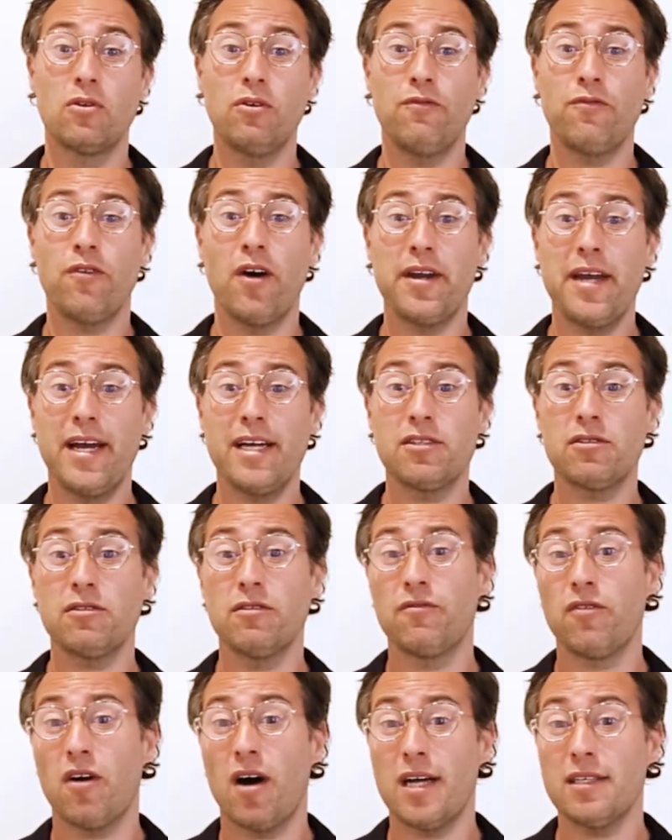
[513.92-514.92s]
good financial
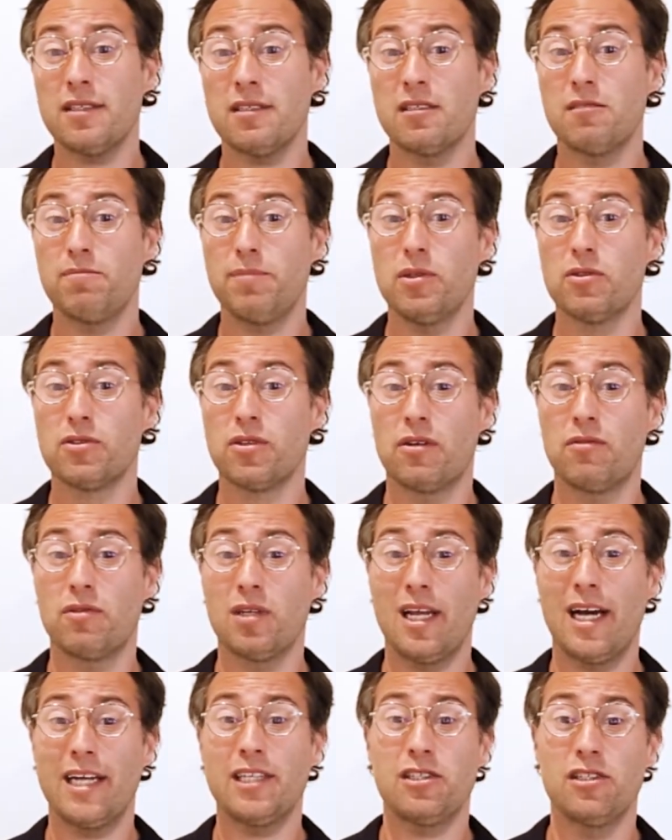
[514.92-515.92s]
advice is built on a
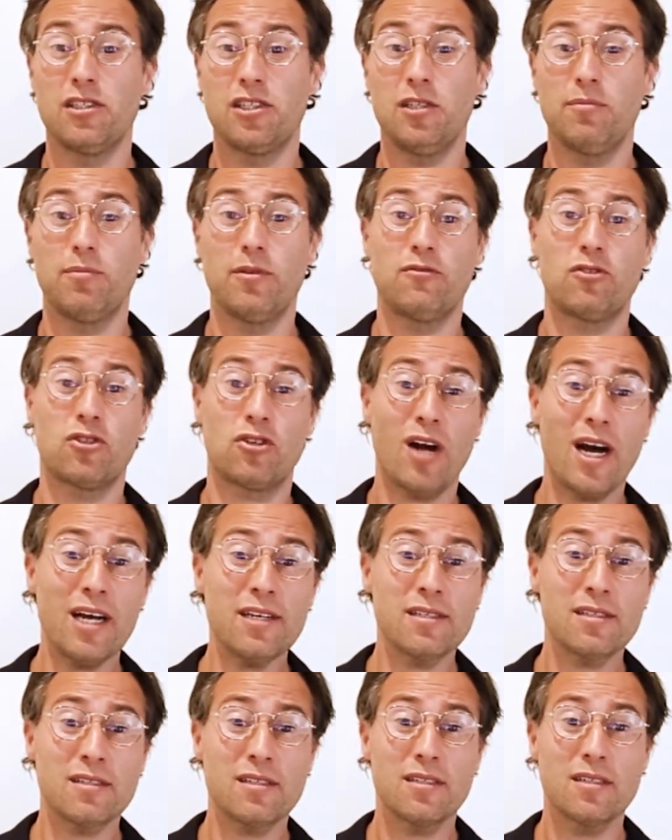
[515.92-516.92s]
relationship of
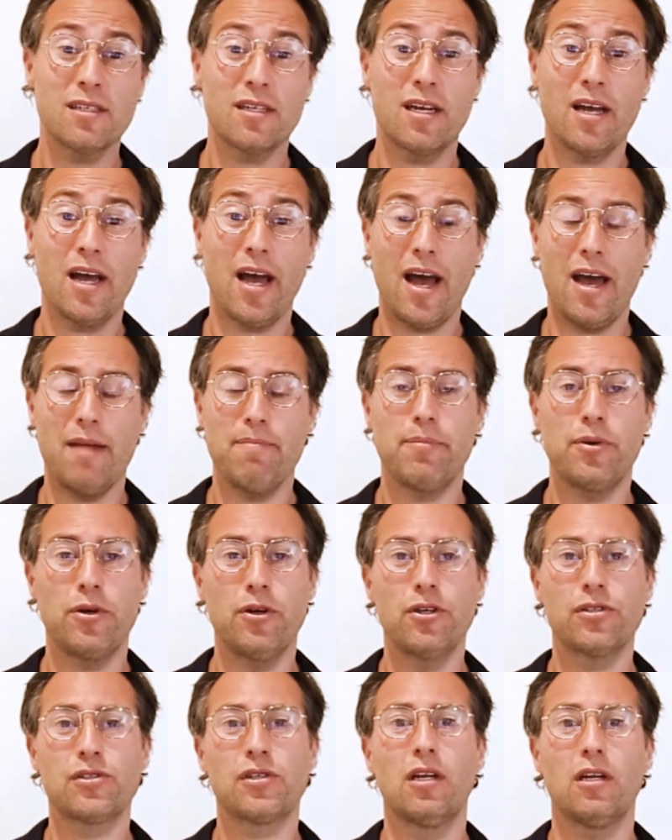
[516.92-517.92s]
trust and
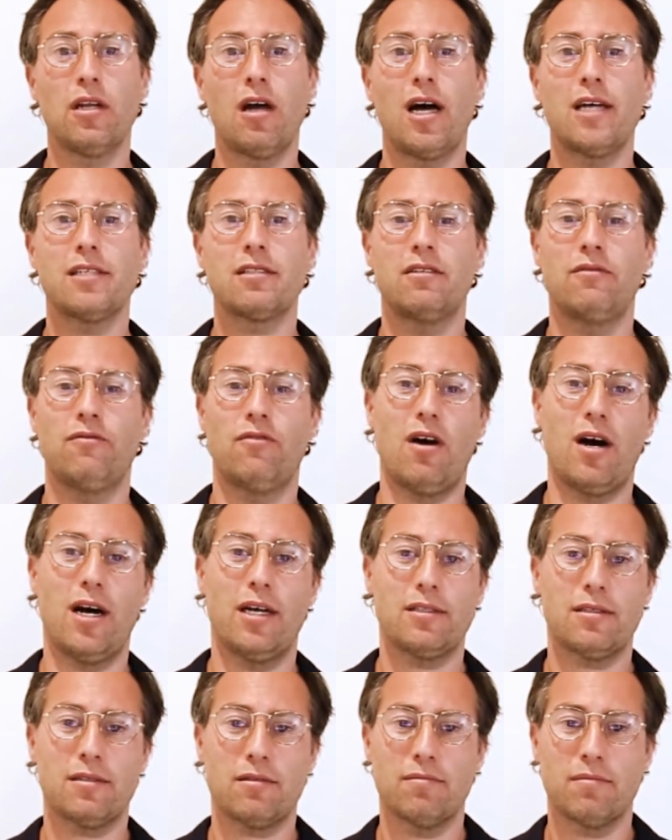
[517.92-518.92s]
personalised
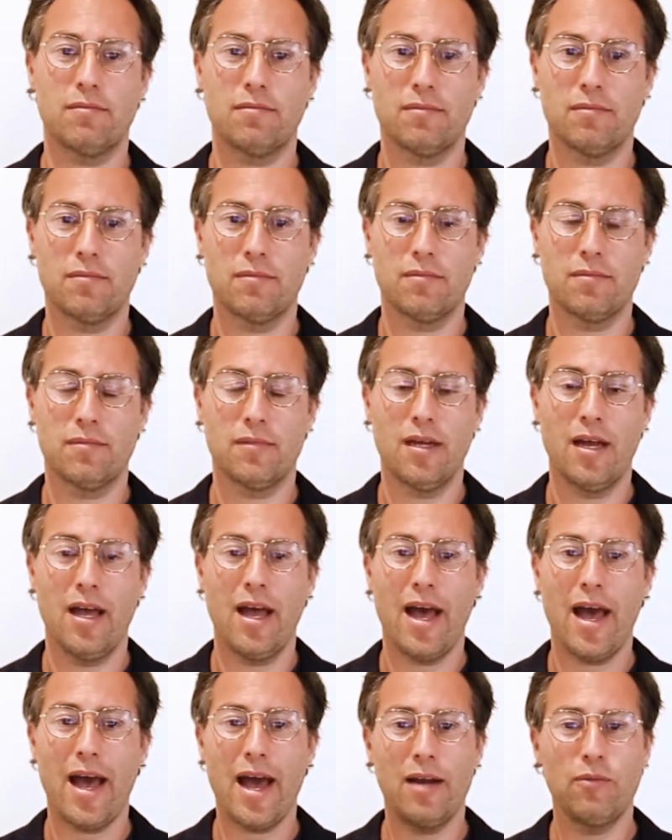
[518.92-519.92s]
advice.
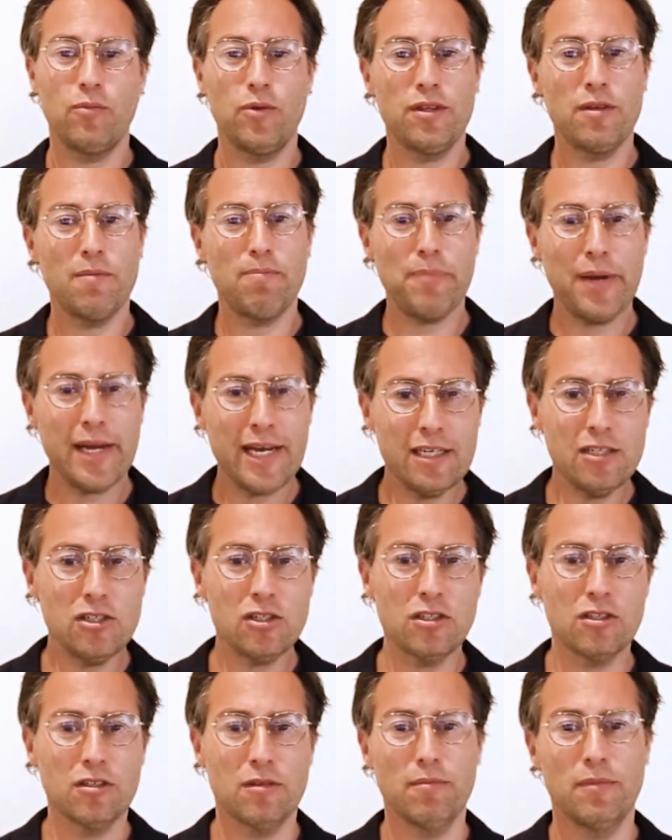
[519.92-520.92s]
And with the
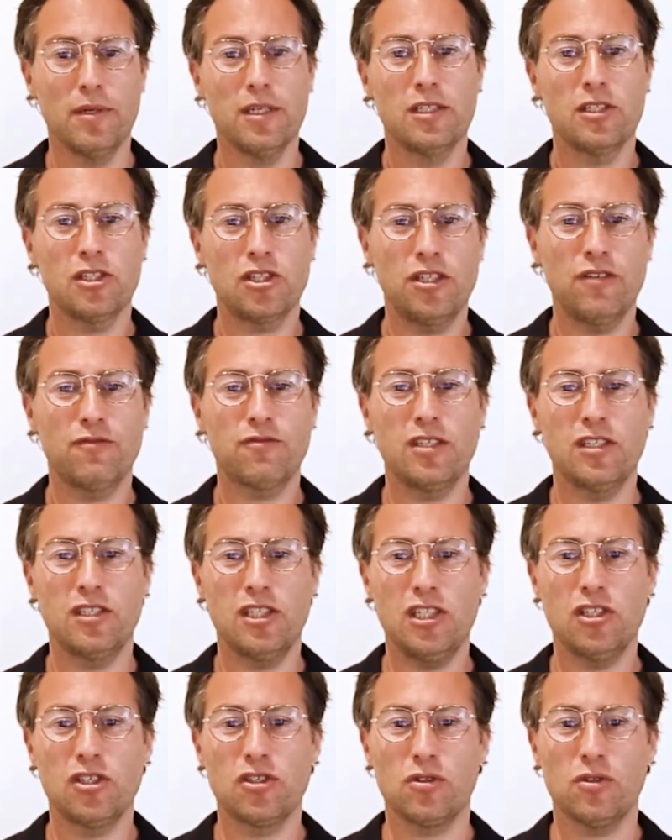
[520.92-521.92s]
pendulum shift to
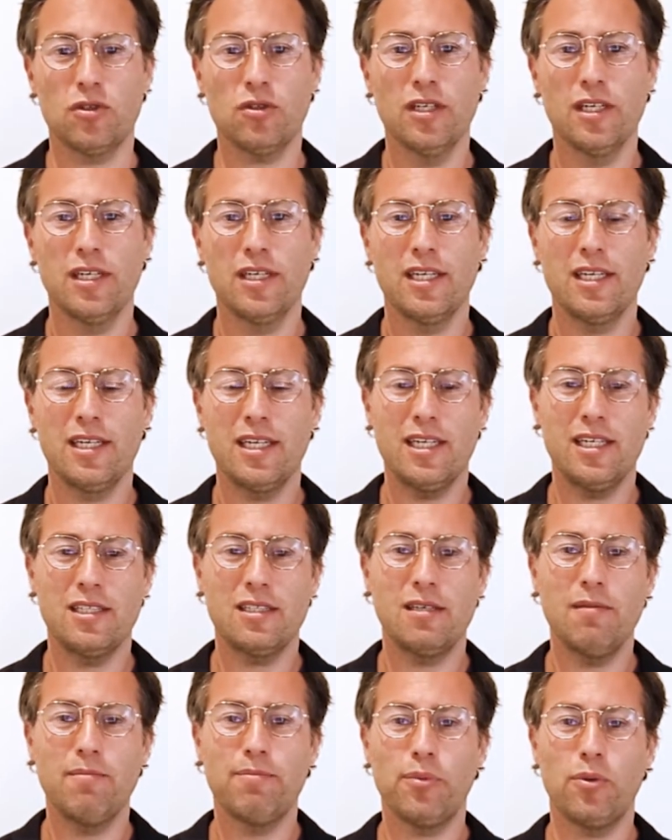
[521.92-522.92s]
digital,
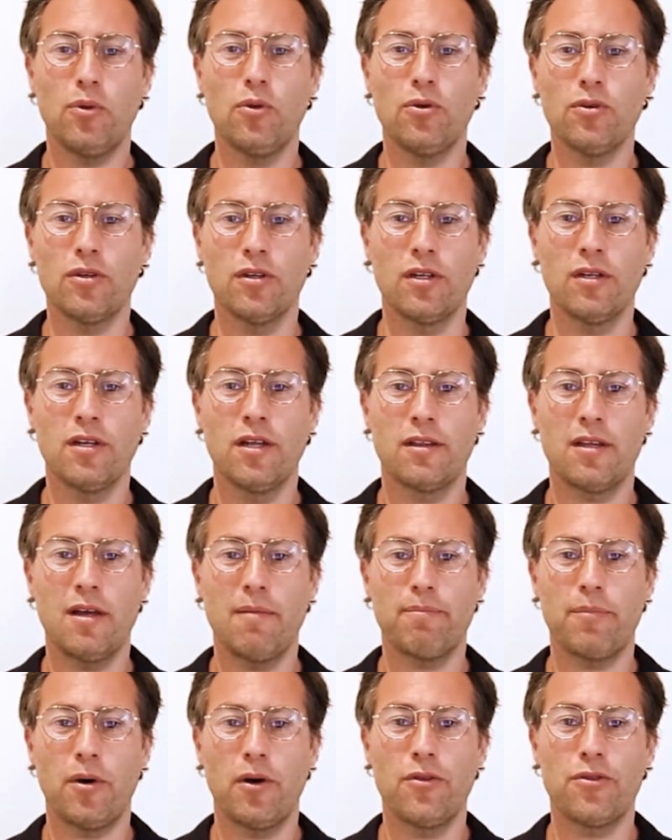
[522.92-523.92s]
it's important
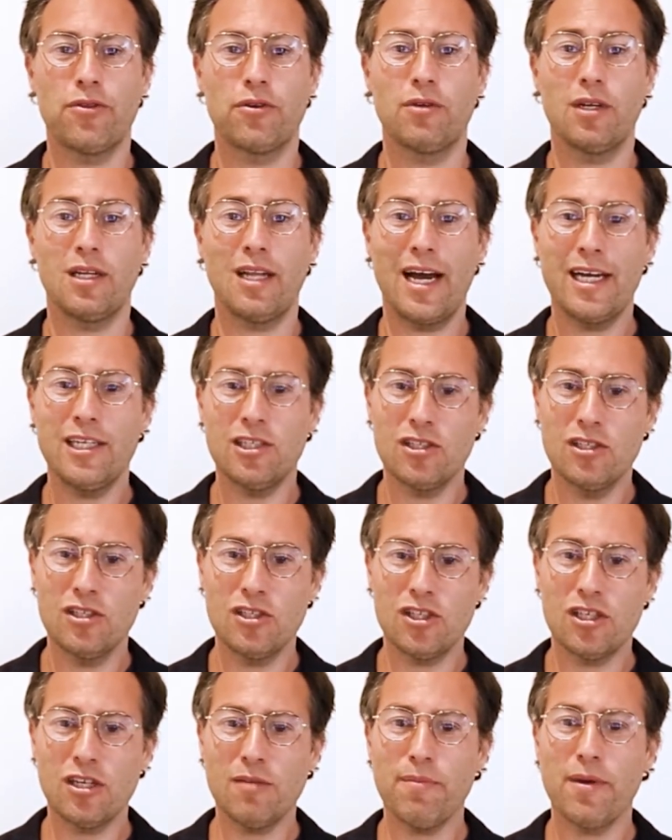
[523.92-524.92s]
that both the
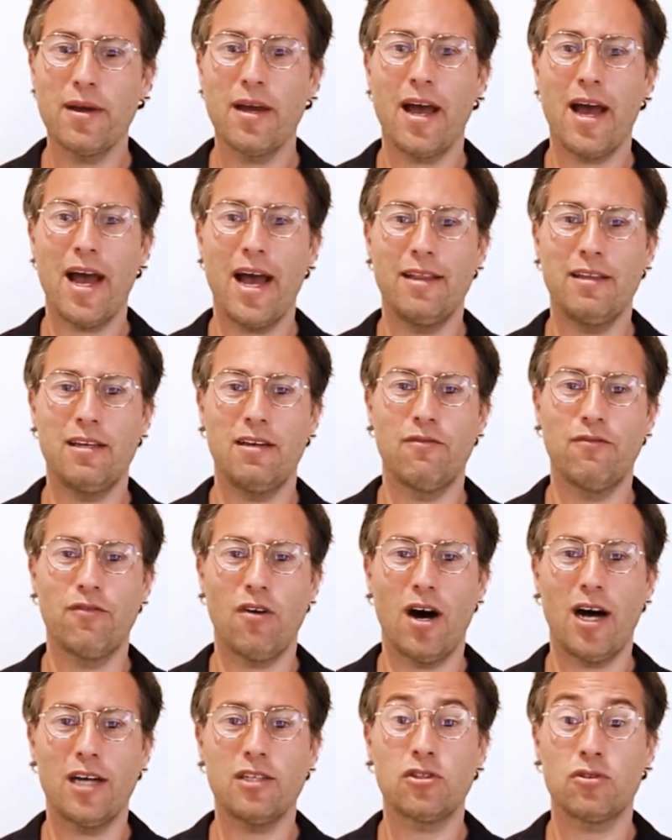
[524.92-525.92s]
relationship and the
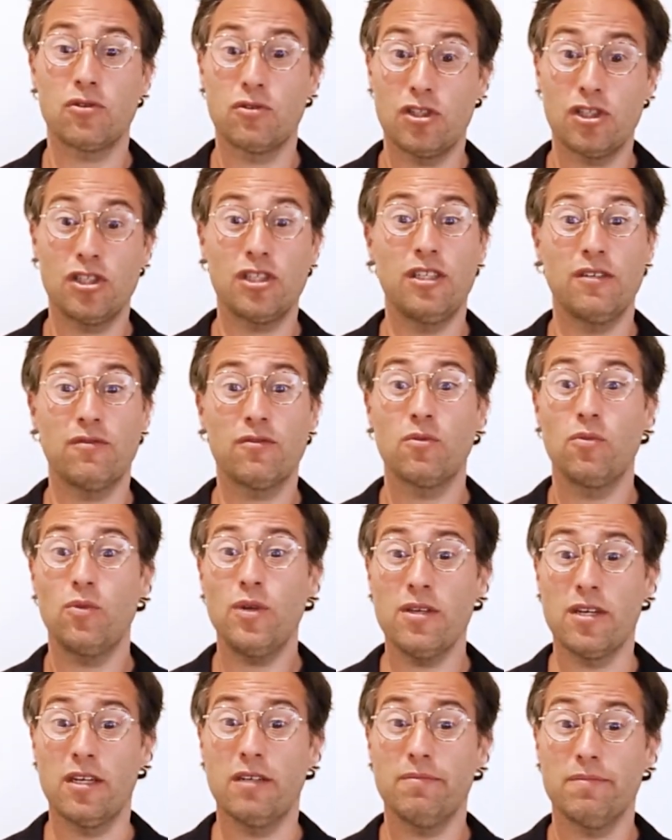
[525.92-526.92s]
advice should shift
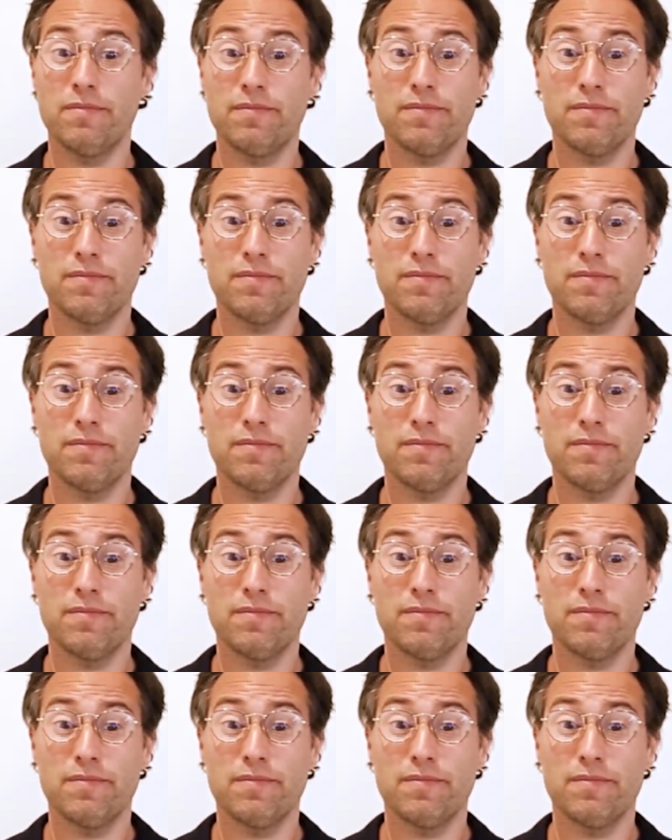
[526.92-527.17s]
with it.